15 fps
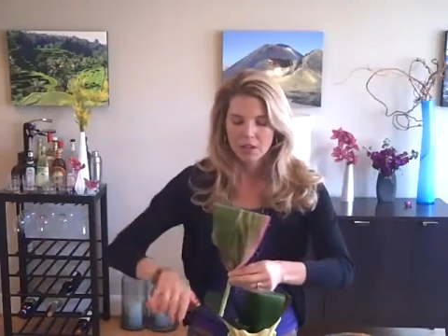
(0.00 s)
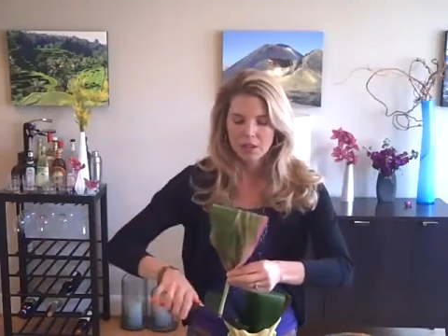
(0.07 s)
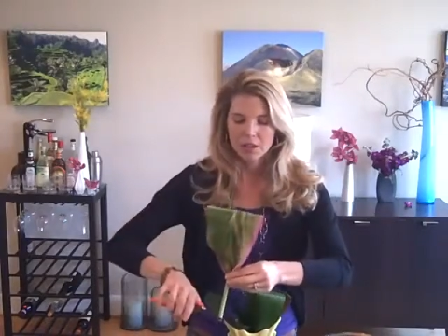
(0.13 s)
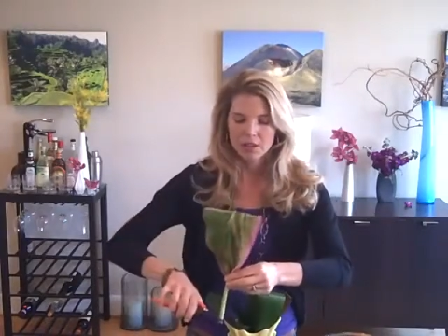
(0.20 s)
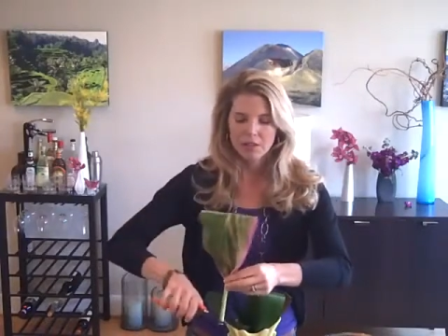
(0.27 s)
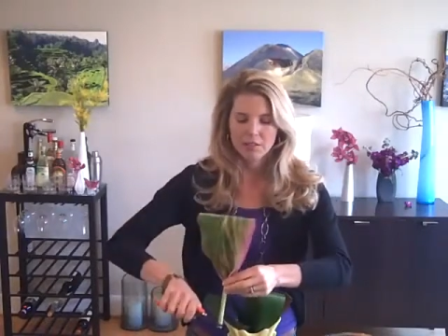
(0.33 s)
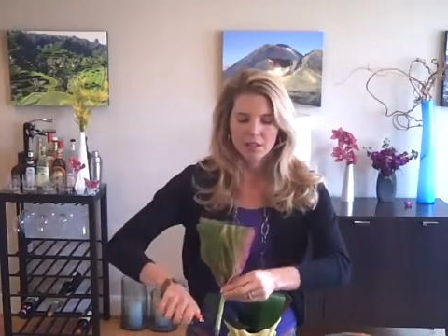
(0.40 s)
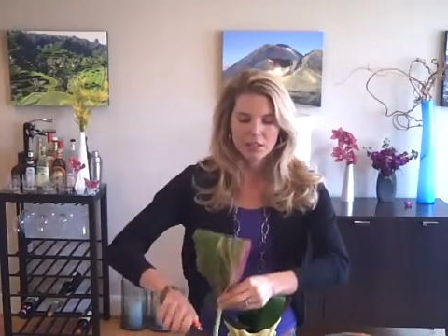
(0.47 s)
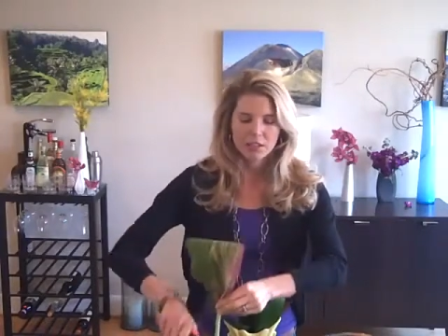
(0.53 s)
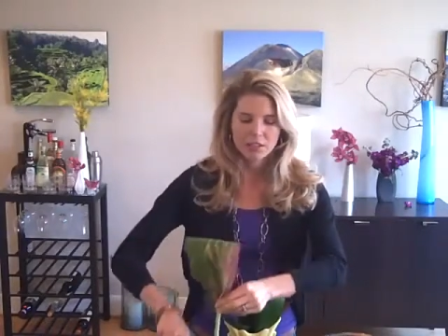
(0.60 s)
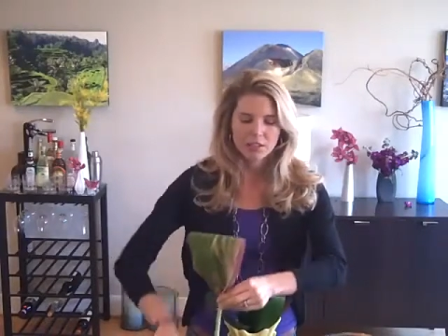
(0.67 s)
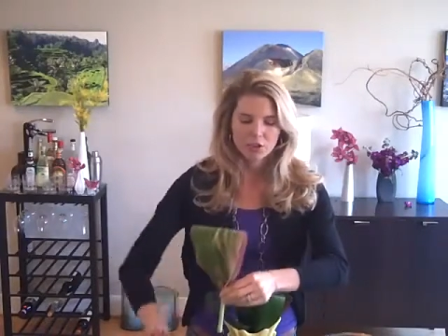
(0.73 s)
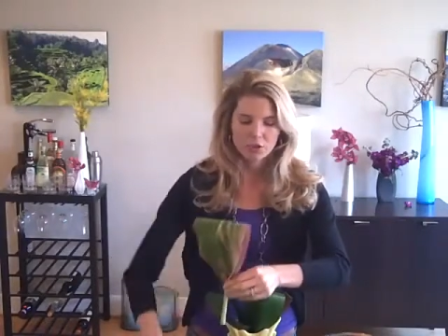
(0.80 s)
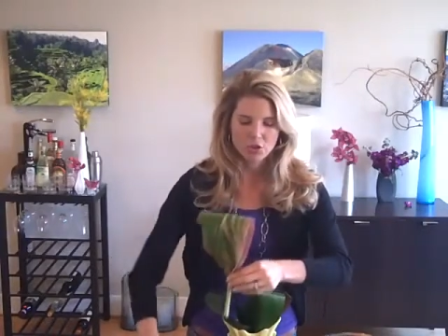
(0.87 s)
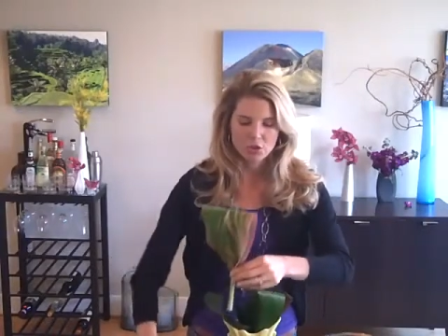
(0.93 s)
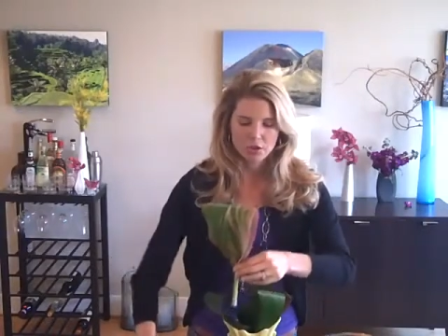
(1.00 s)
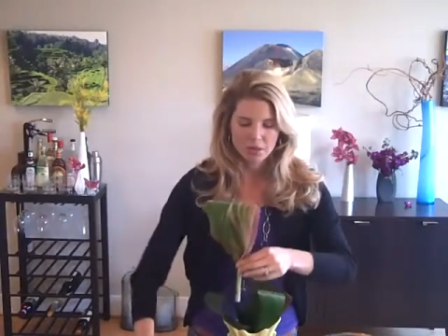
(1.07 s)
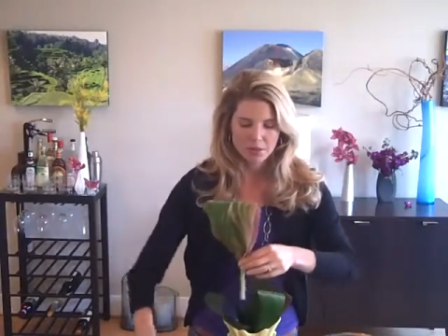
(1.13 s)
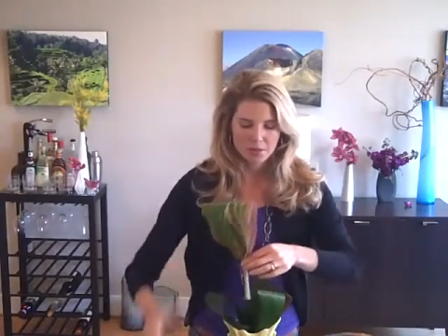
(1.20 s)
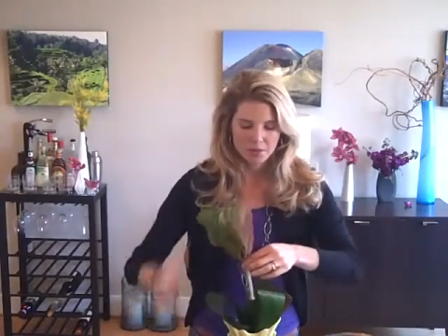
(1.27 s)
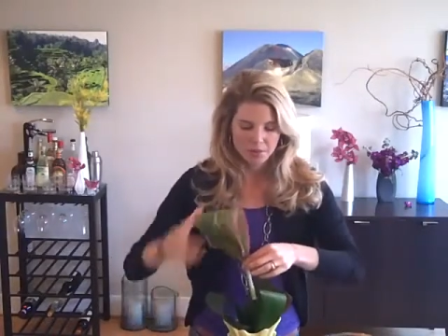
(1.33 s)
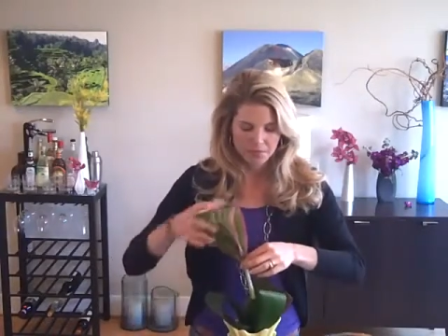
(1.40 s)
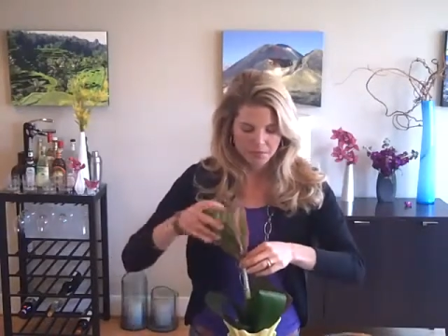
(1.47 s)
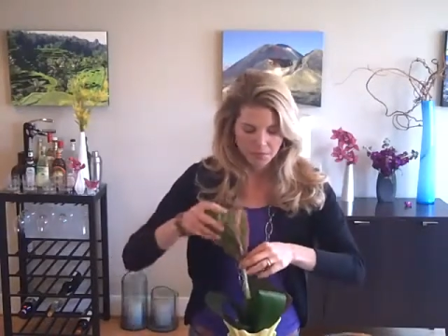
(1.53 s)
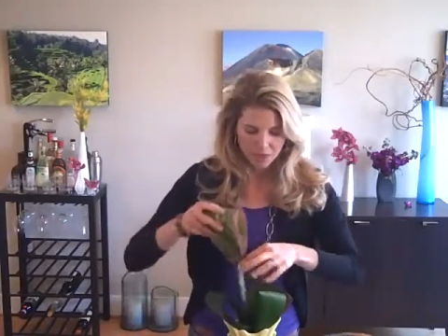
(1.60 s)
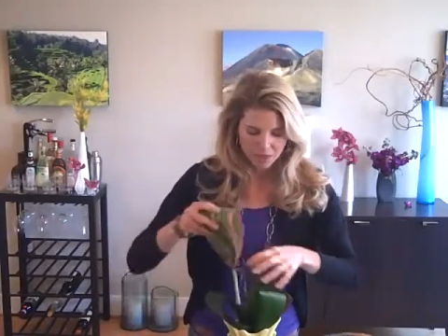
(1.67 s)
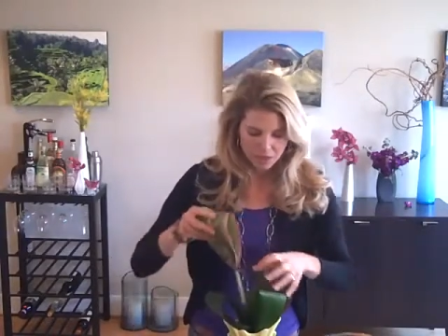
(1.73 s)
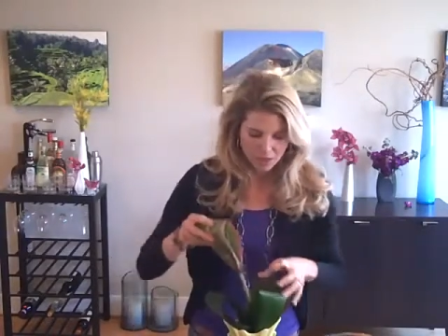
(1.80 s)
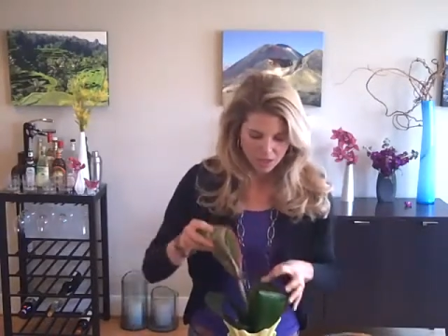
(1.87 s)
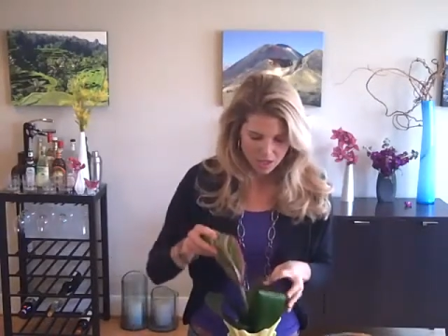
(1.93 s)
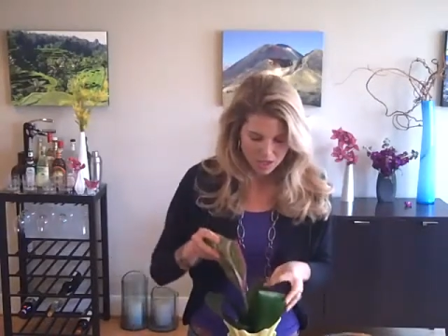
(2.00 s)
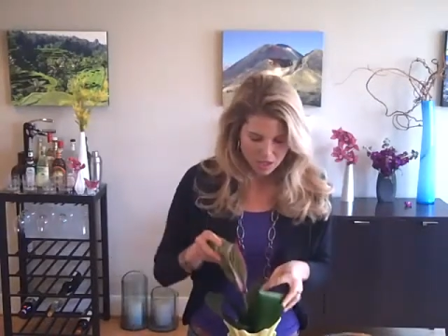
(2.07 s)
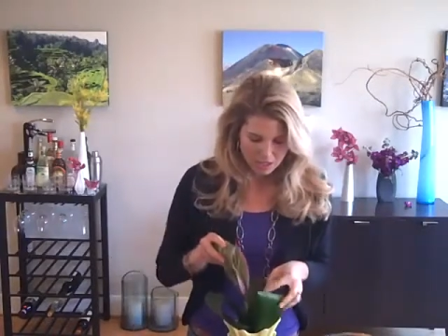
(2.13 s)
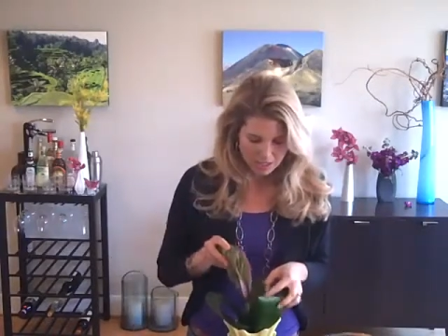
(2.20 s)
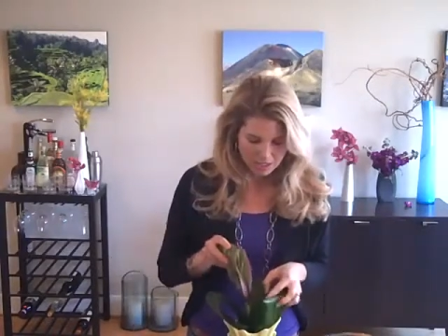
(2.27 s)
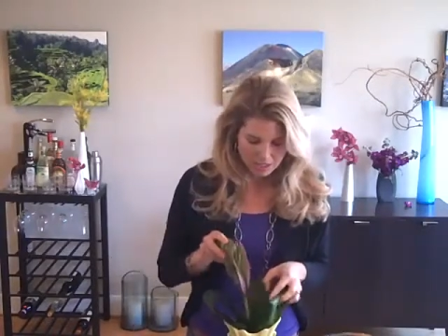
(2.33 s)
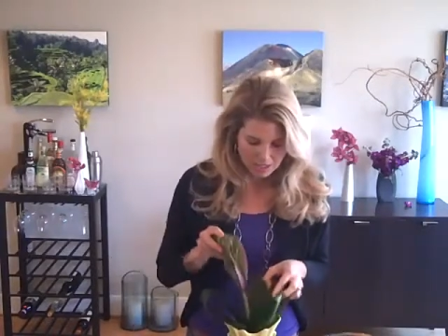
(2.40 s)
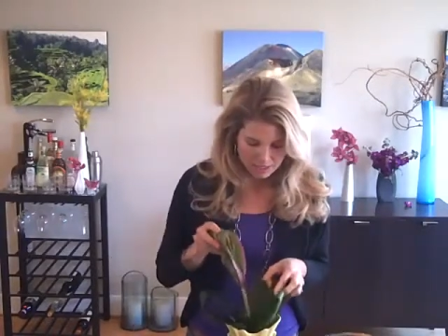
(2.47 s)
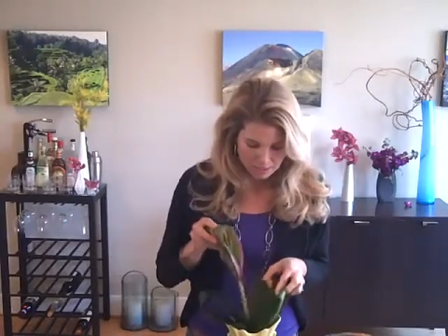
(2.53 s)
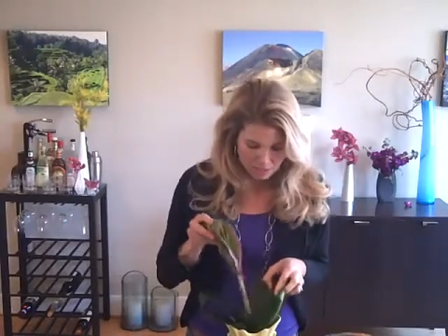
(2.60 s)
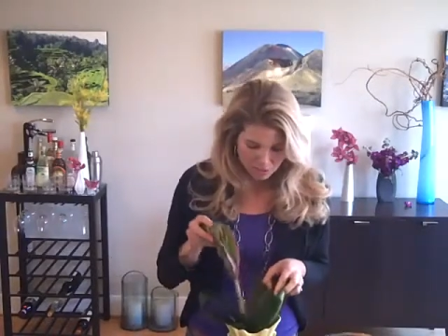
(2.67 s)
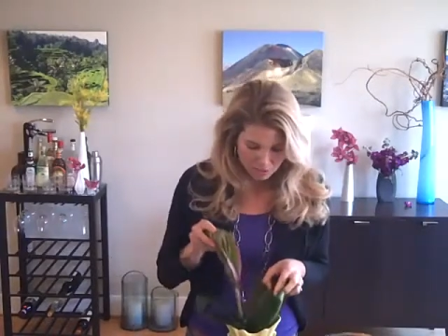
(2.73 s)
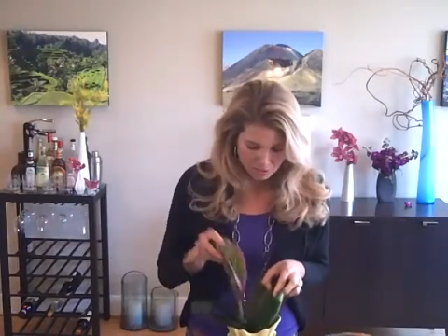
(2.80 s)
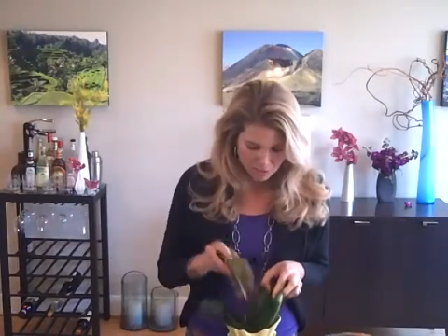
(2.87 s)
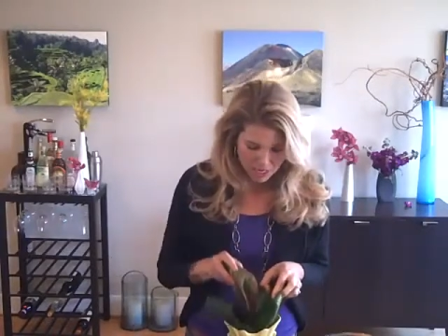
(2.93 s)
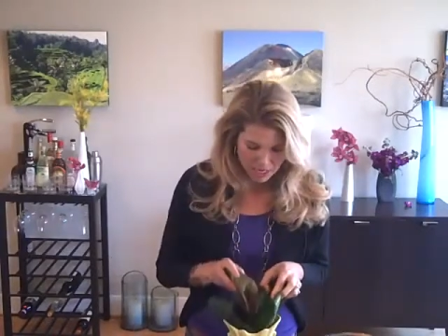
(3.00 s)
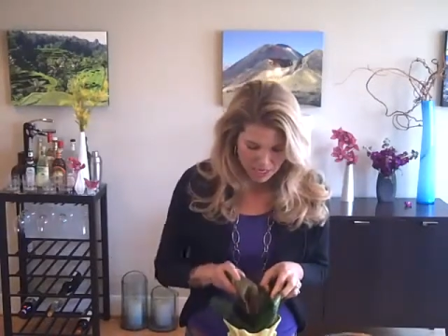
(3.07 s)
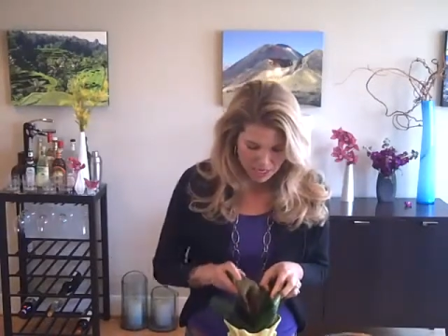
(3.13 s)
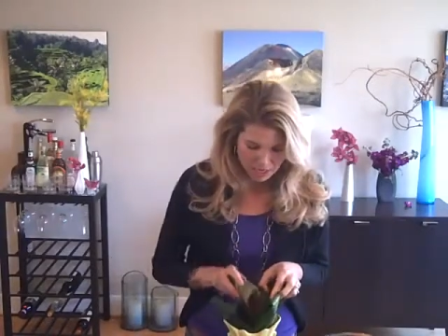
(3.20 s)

I'll give it a little trim and stick it right